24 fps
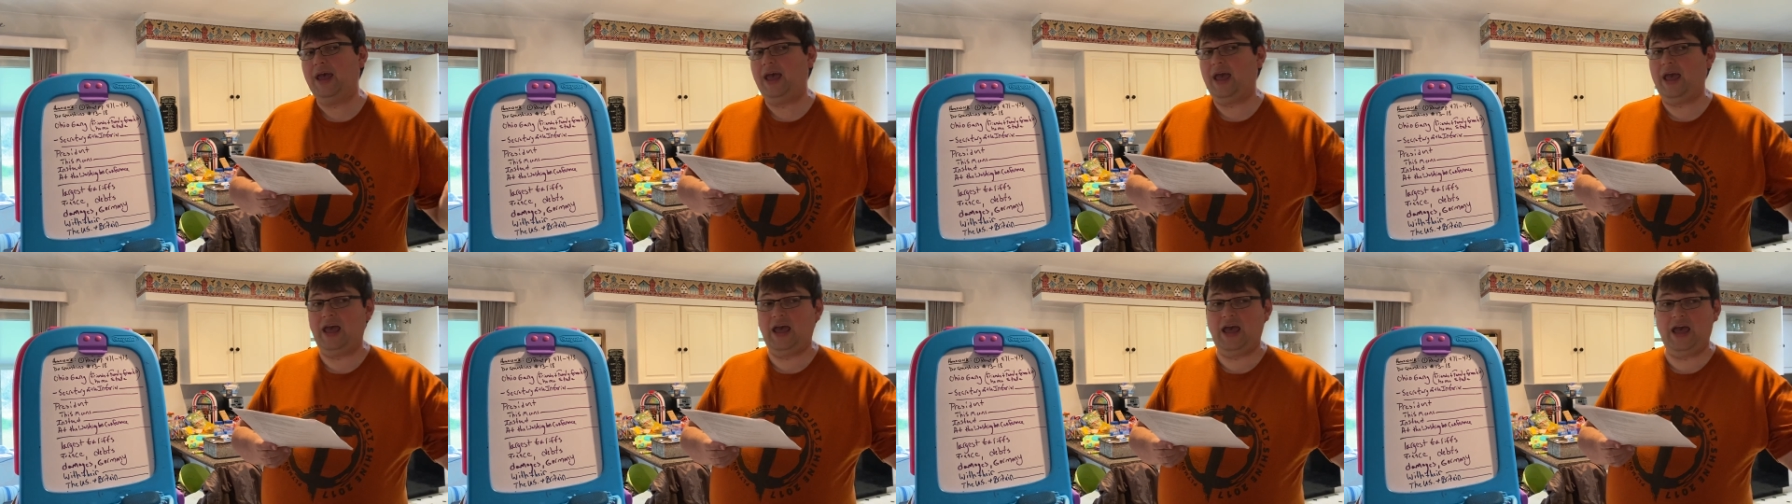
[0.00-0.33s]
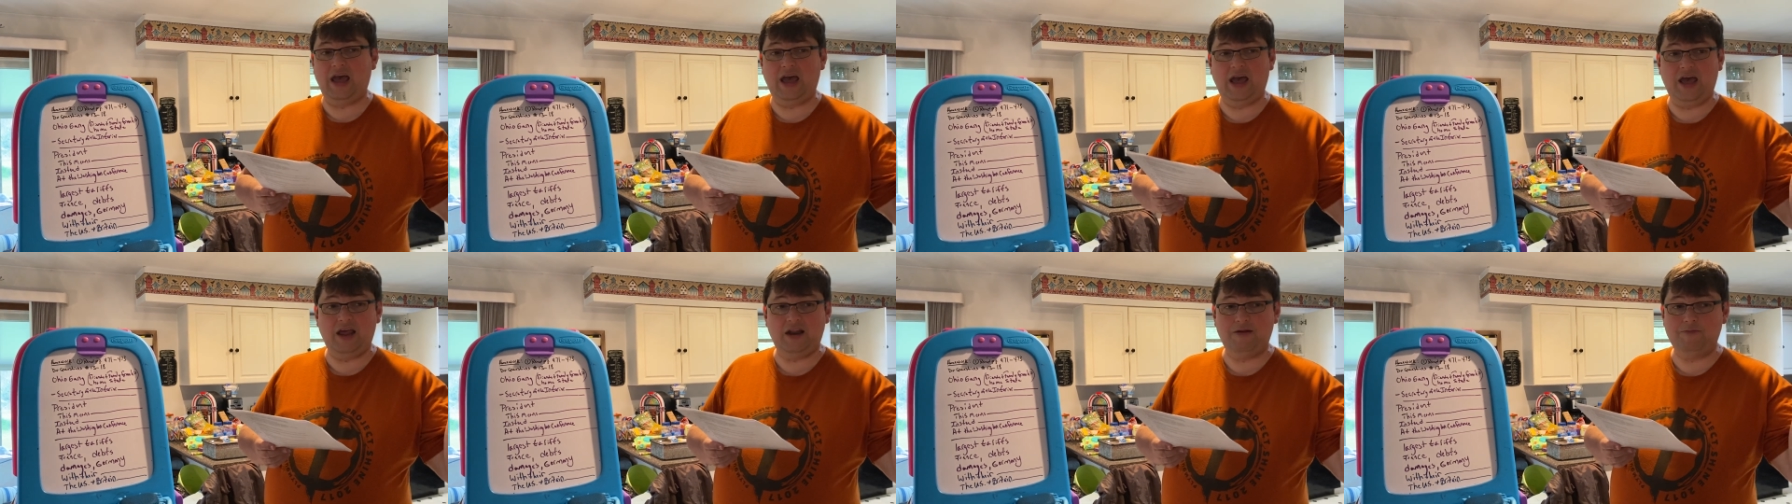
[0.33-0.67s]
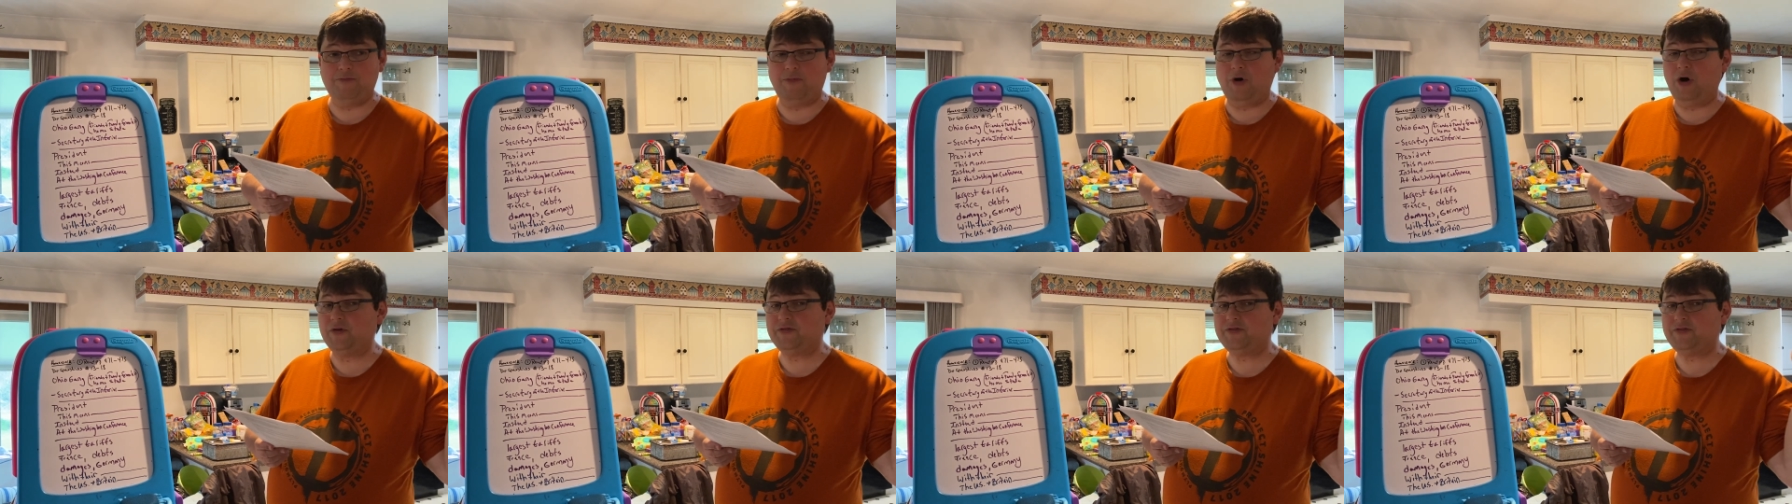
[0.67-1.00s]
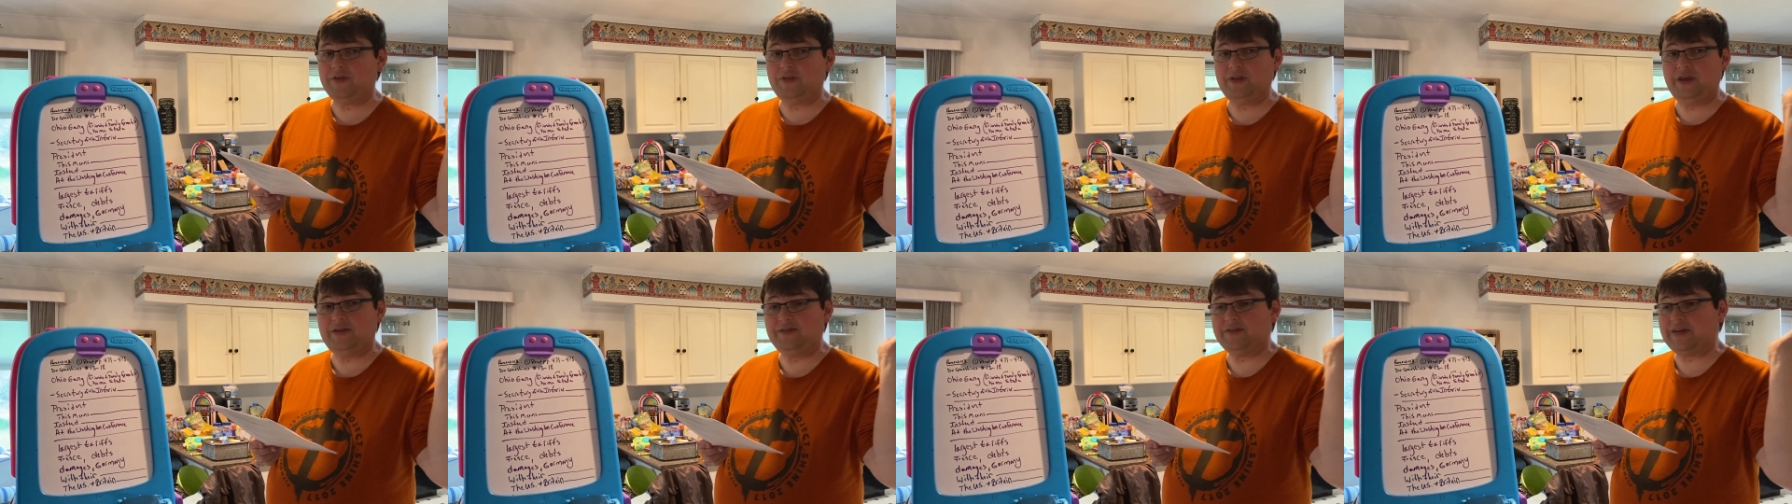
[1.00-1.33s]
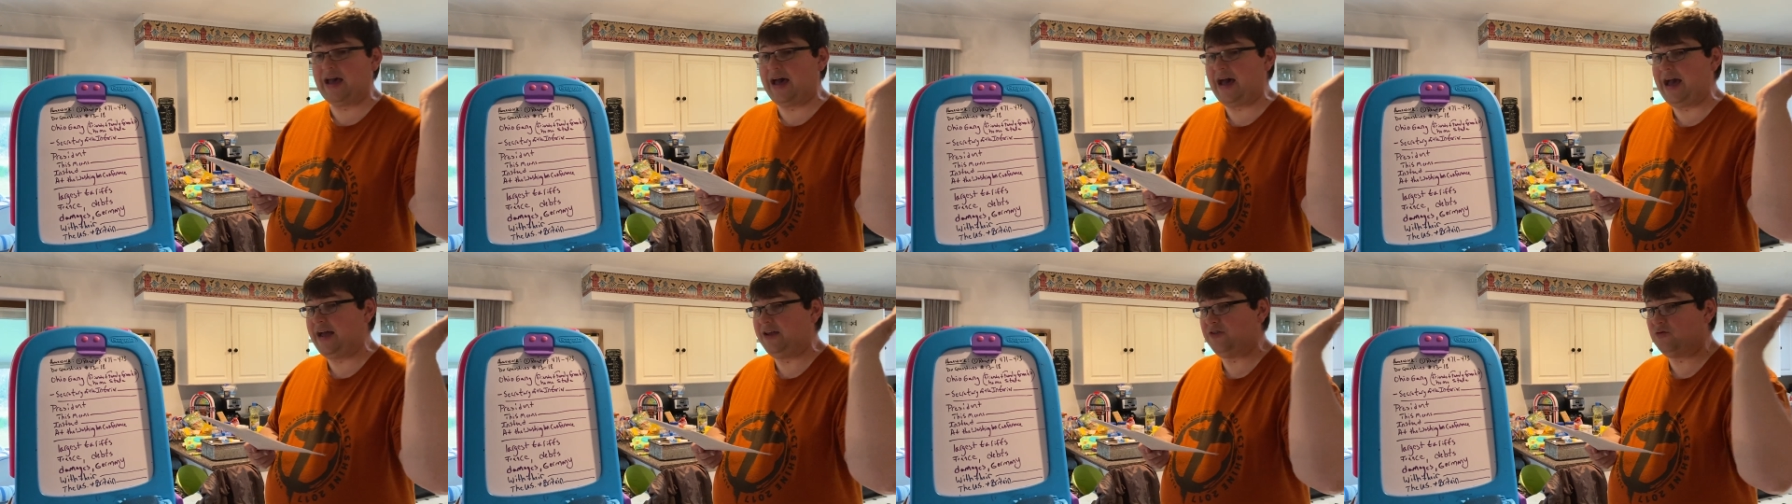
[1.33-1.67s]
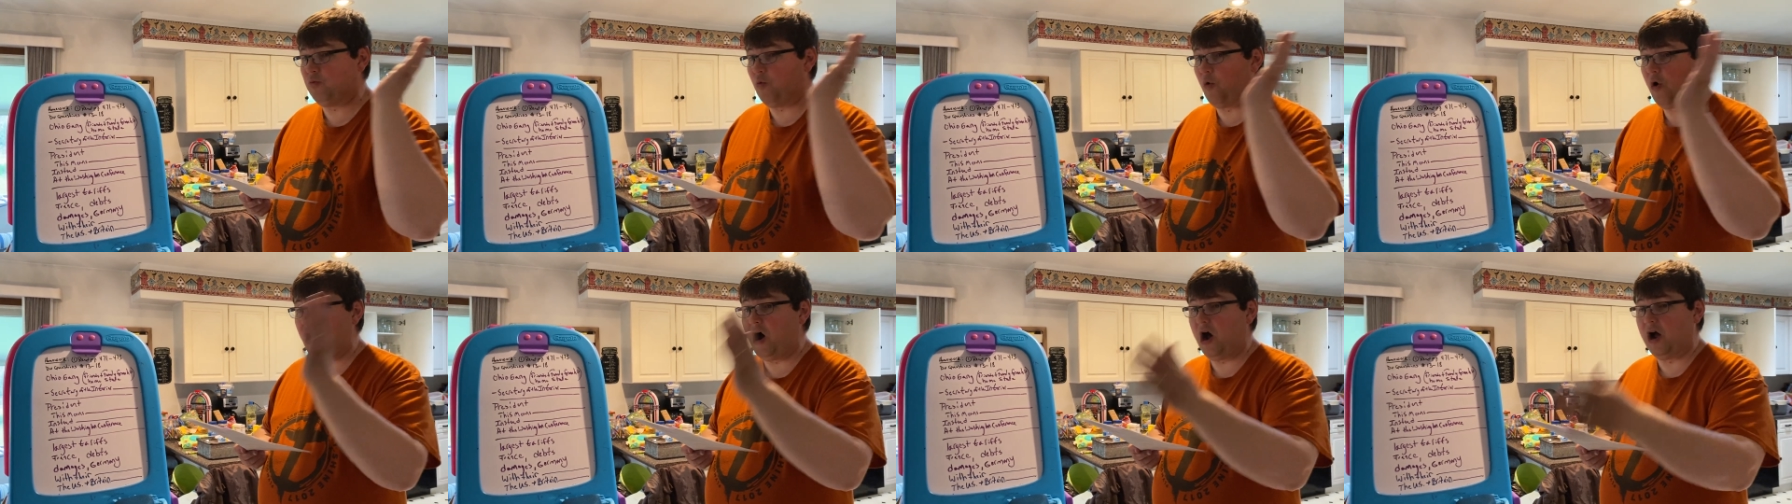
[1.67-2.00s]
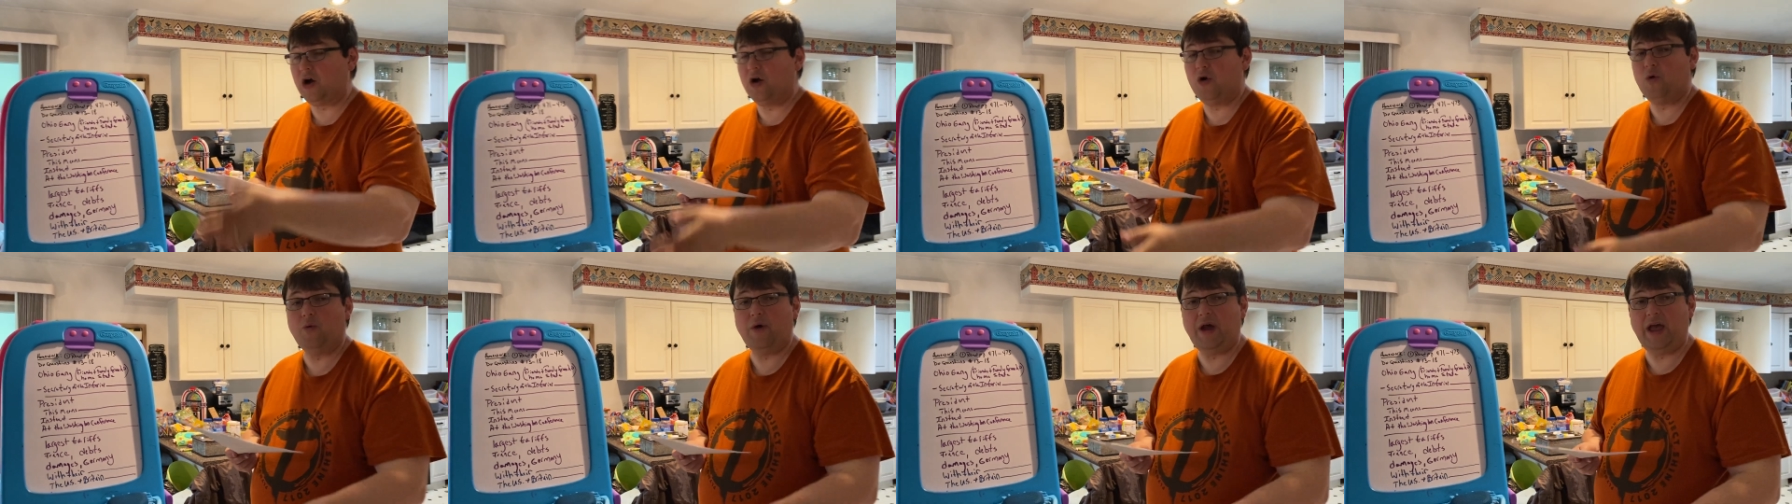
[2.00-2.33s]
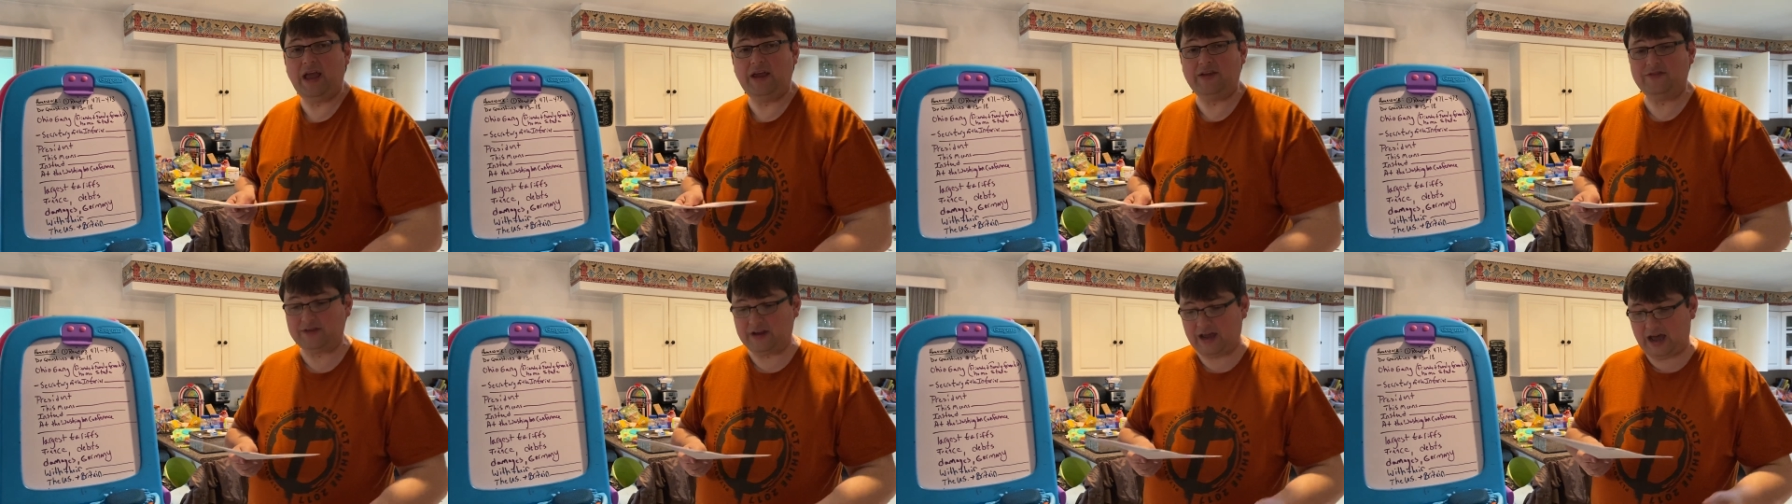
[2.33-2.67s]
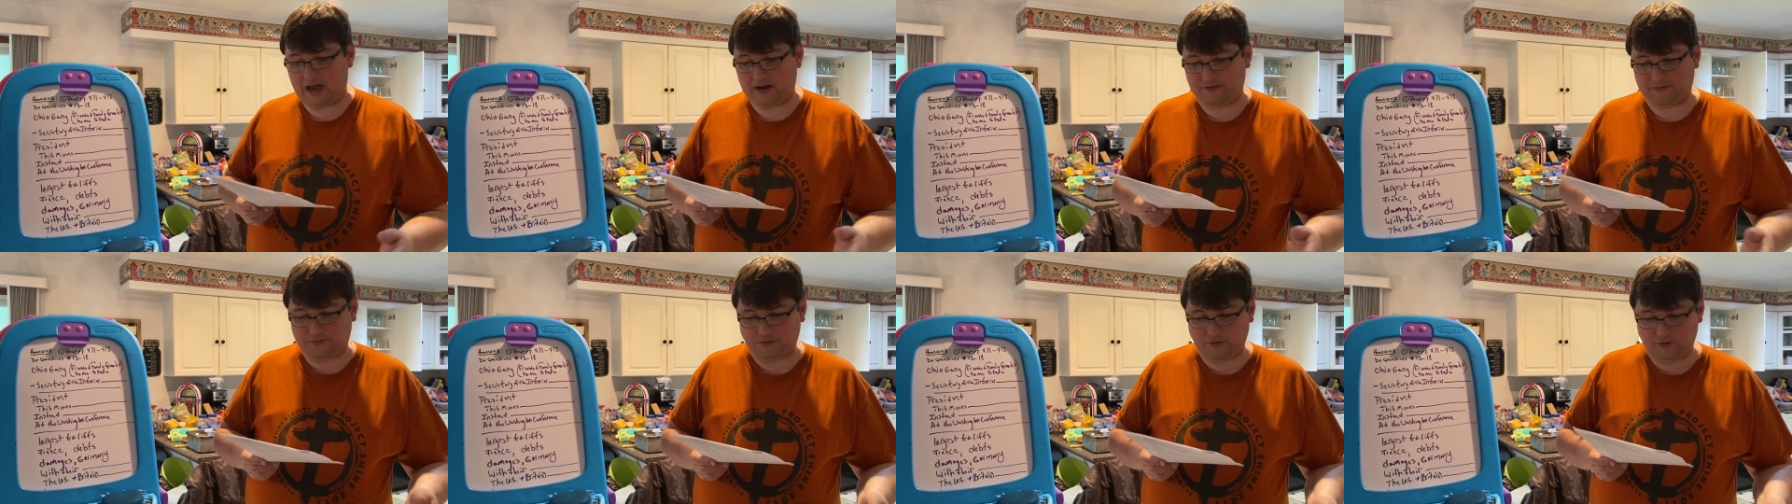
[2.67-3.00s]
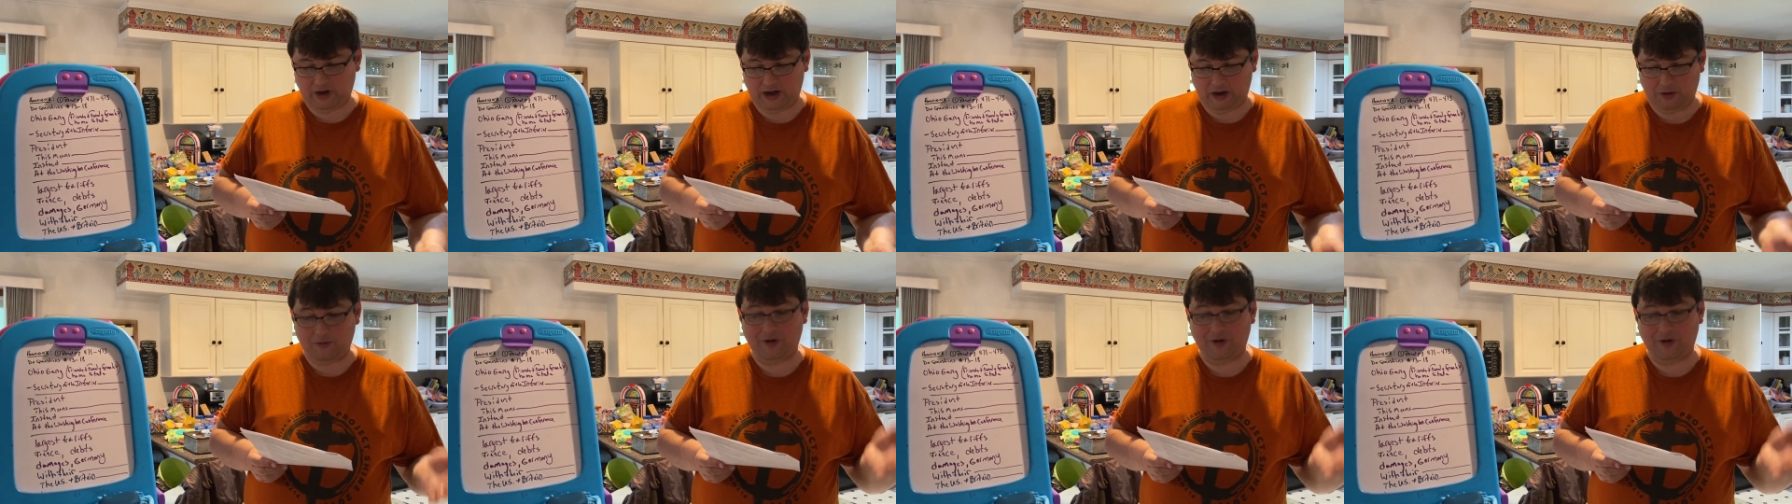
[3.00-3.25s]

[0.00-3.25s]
and most of these guys walk away scot-free.